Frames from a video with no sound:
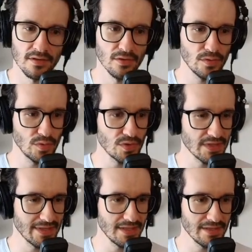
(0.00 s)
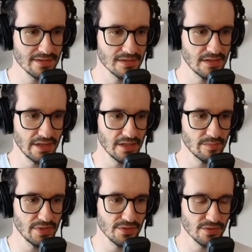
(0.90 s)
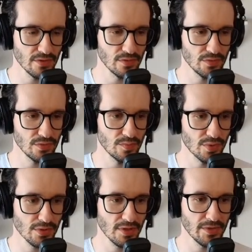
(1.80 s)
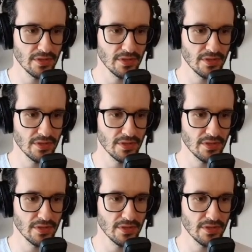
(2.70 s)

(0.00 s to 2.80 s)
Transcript: go to settings, then please go to programming